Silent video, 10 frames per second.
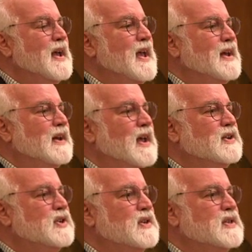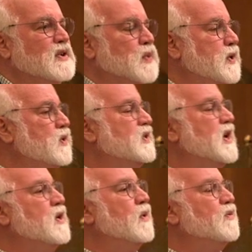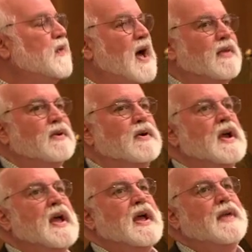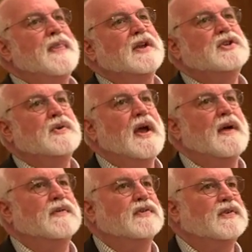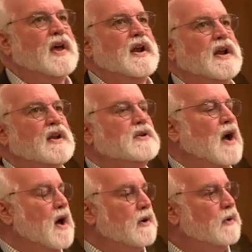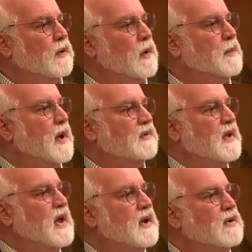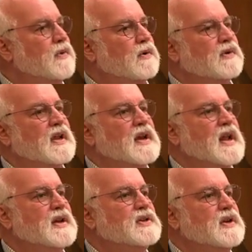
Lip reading: And she says, "Well, you say you're a father and that you have a son and a daughter who are about to enter their teenage